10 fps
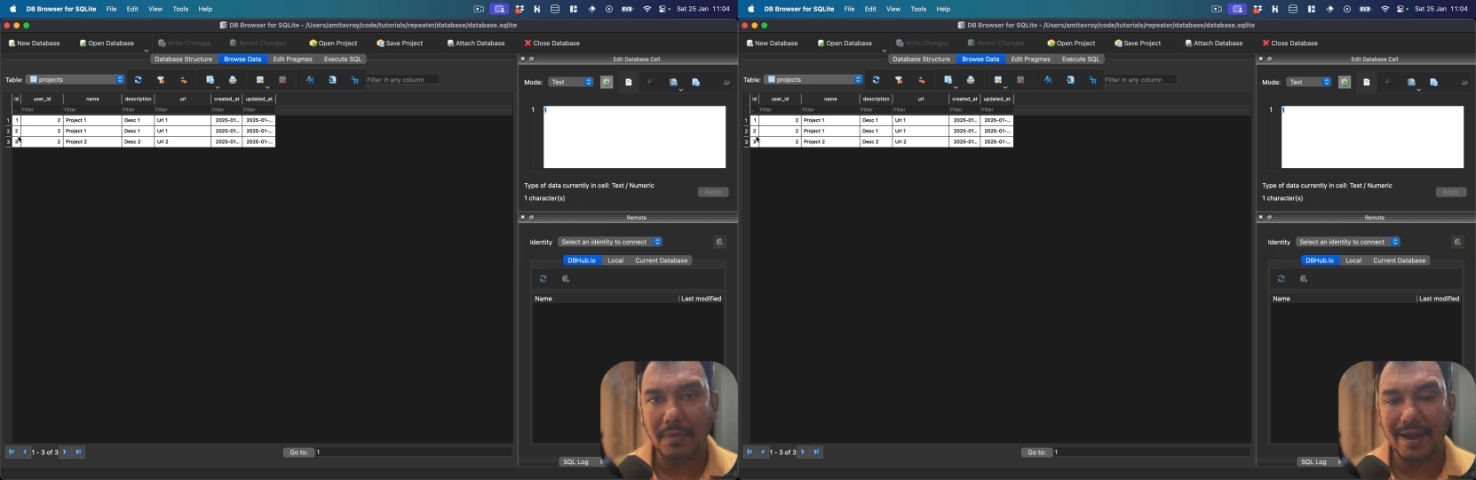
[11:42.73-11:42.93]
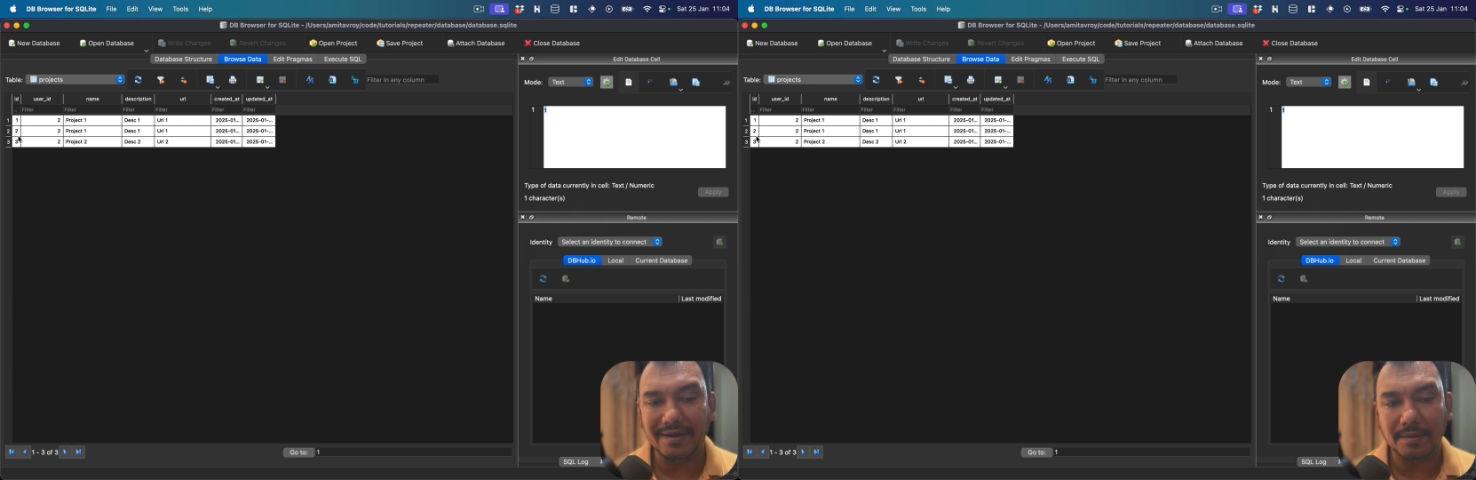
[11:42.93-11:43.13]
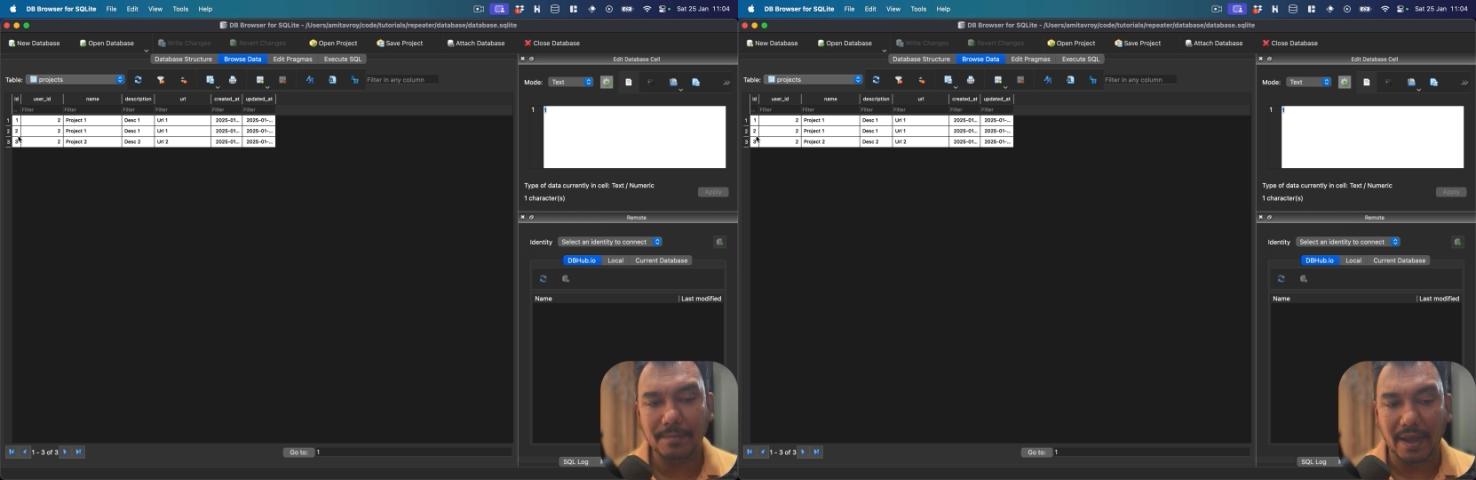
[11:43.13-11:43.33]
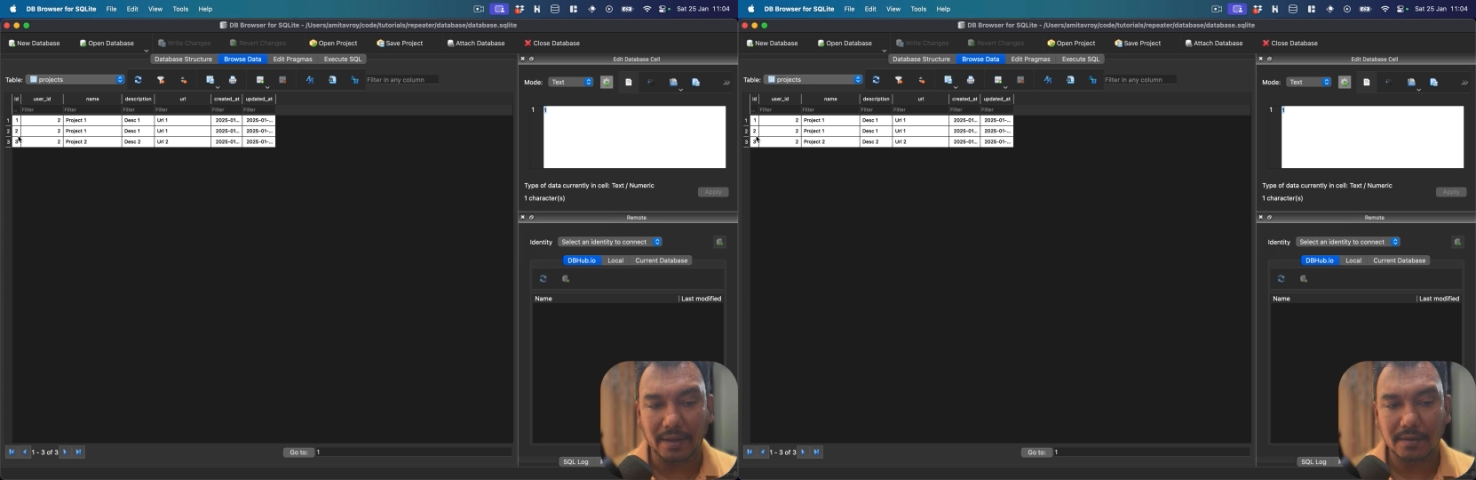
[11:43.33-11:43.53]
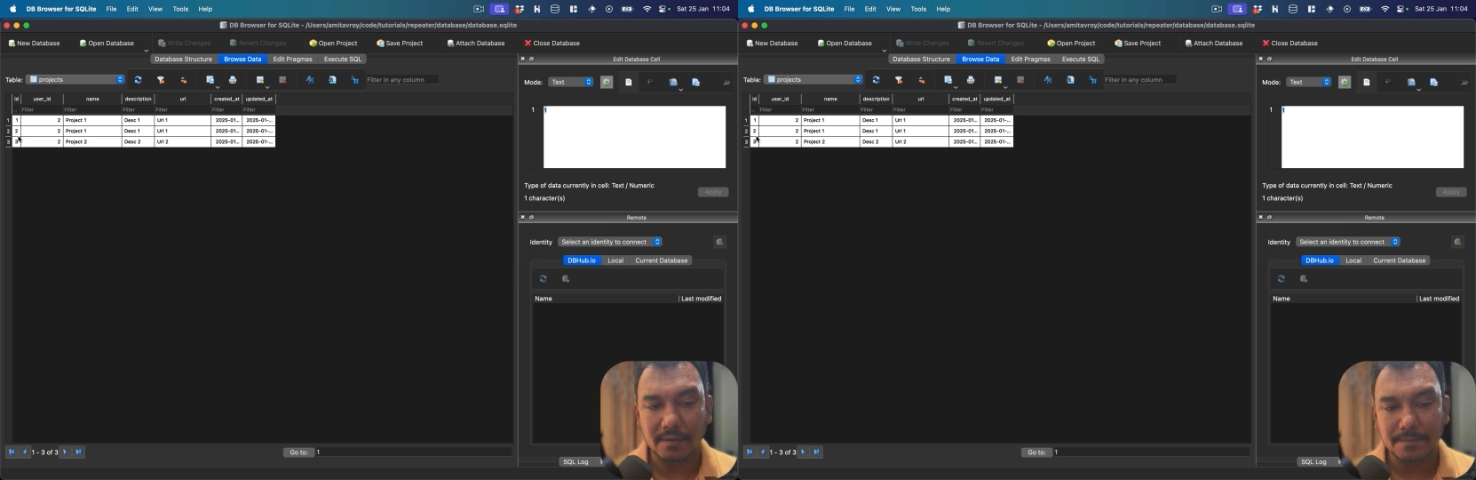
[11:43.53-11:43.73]
add them
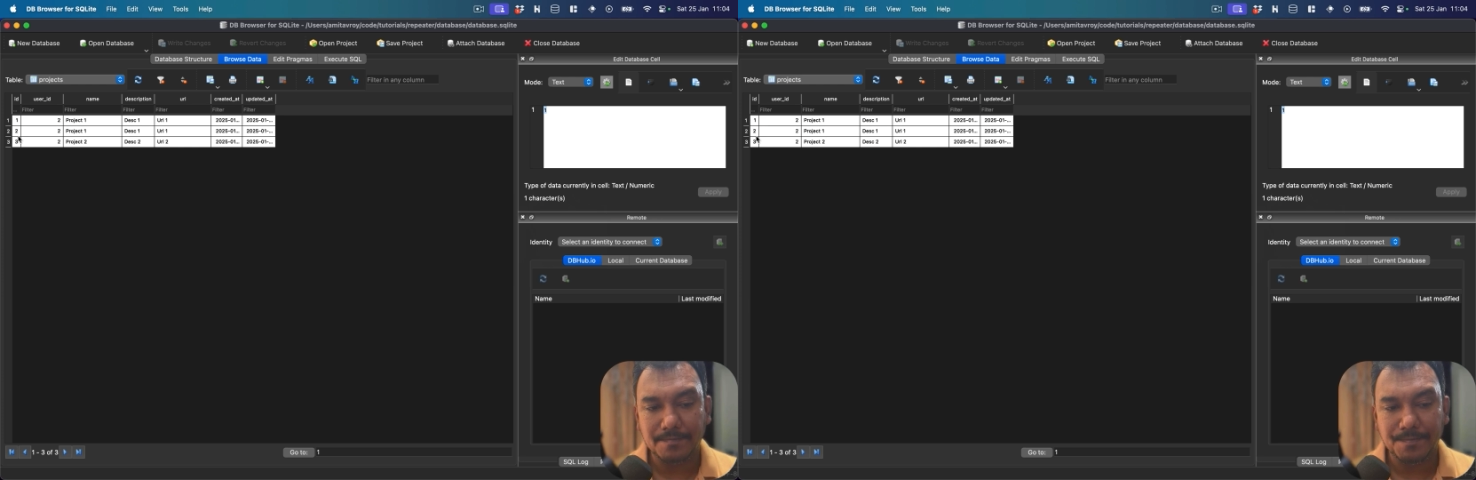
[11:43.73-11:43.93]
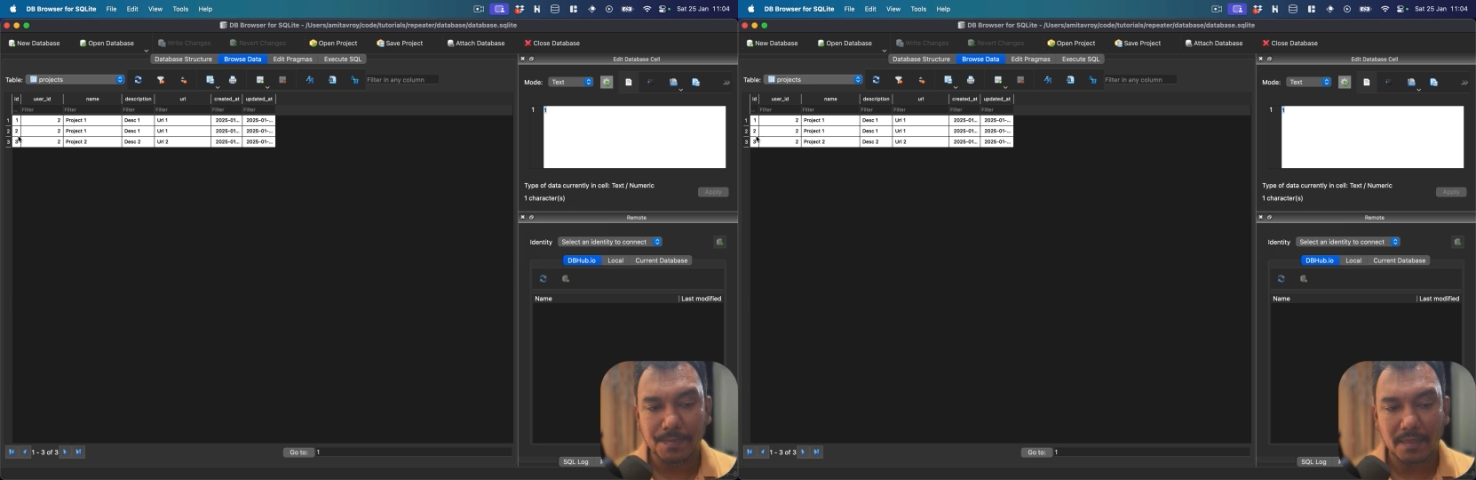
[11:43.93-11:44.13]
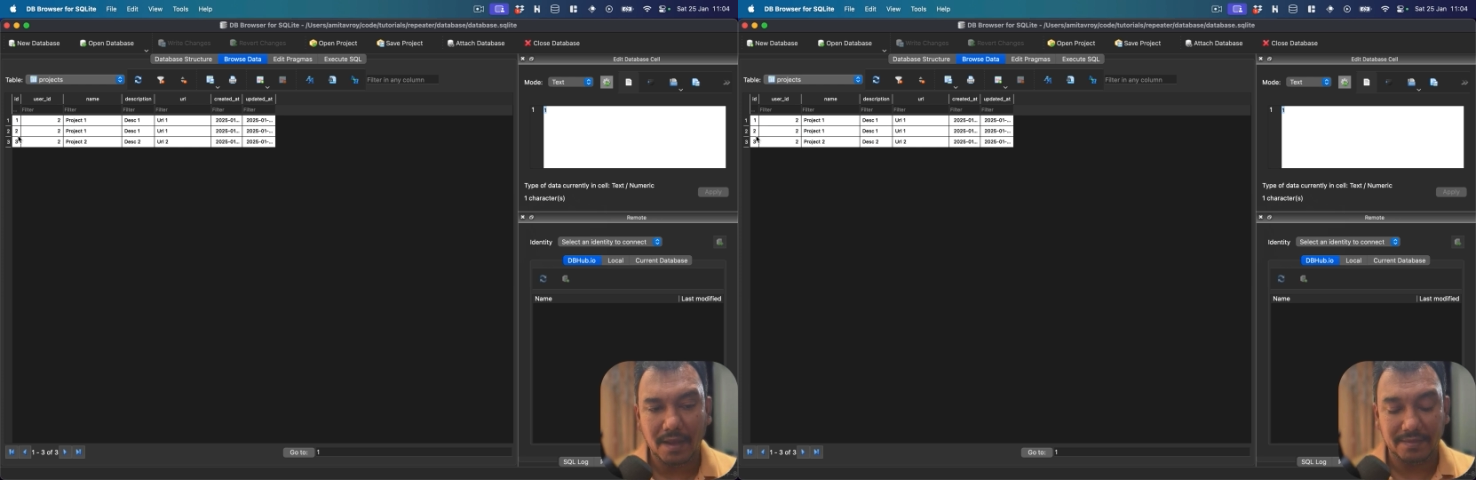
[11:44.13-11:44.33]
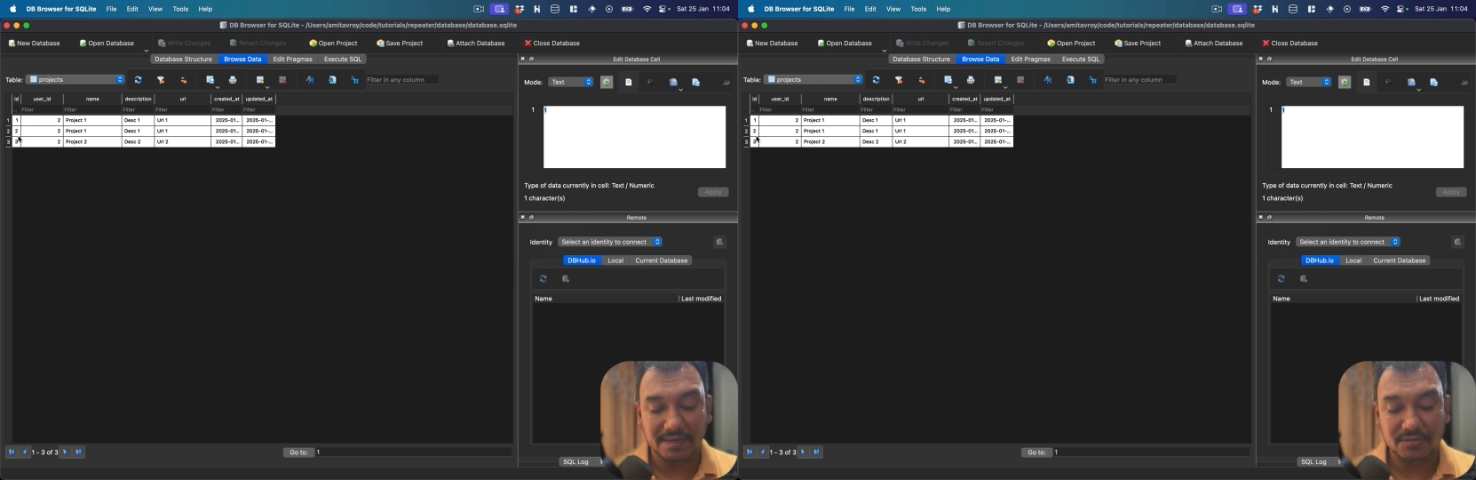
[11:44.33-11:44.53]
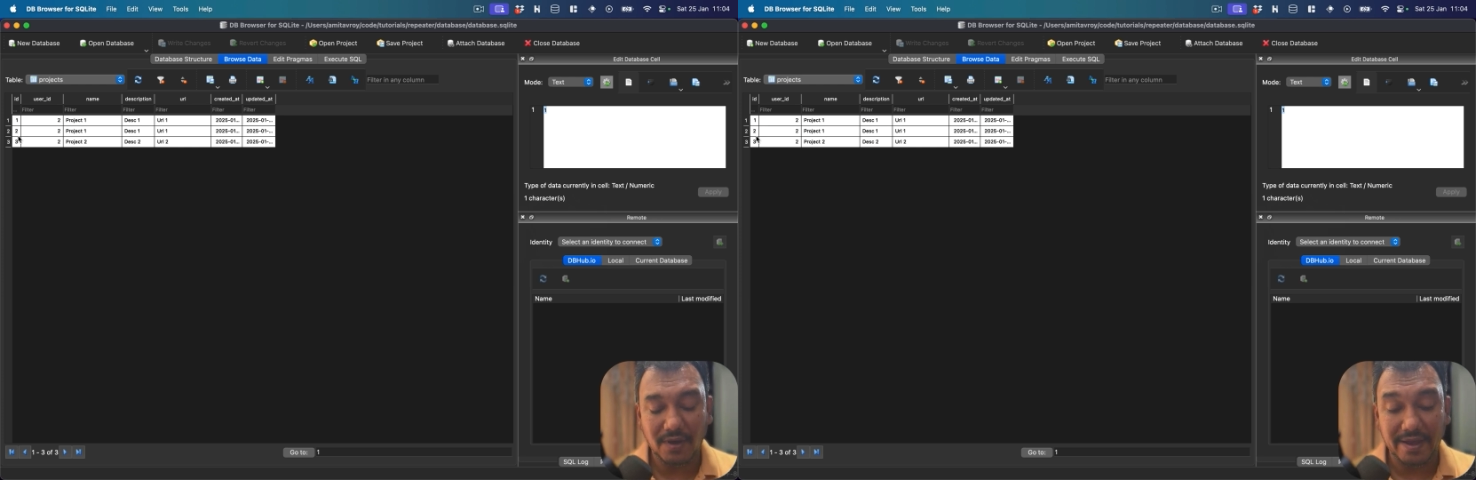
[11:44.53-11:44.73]
back.
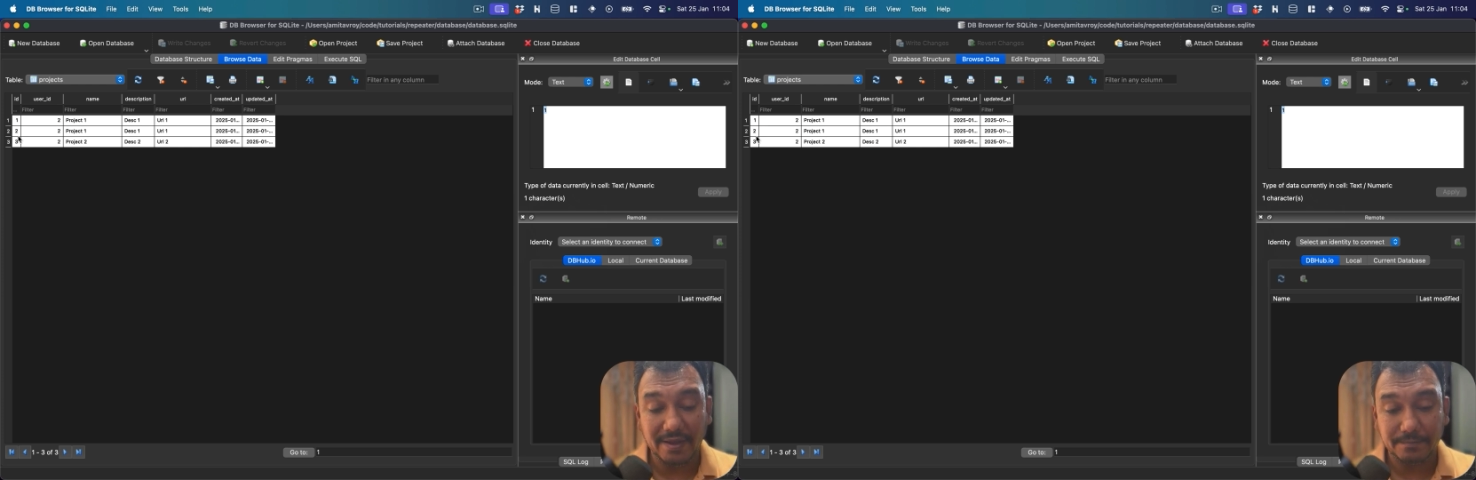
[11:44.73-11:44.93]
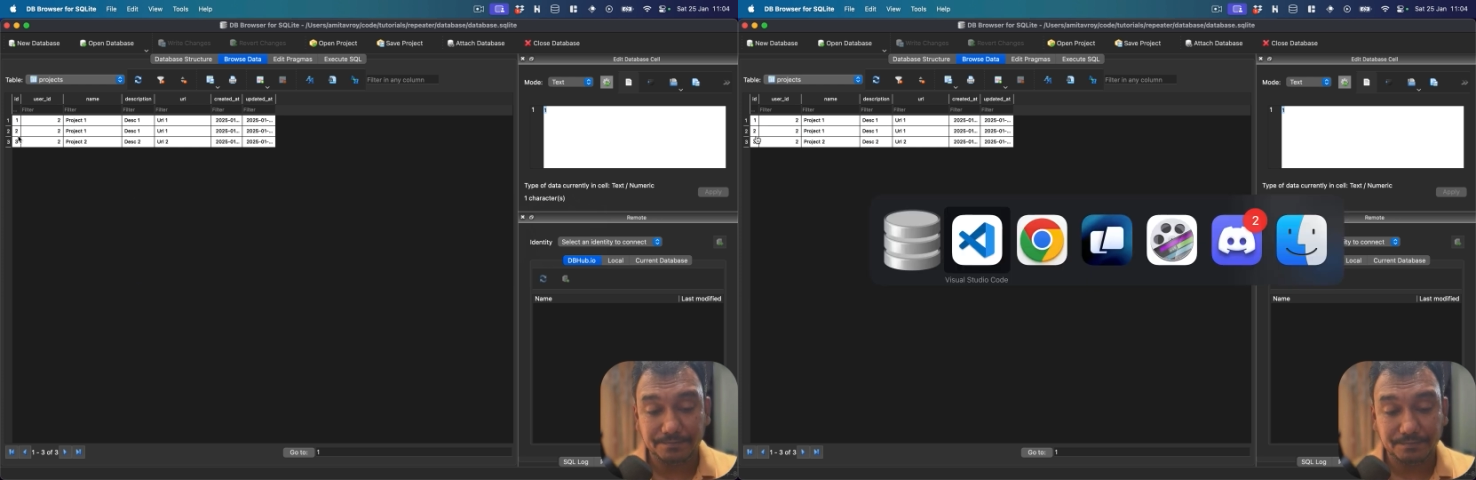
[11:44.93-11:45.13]
That's why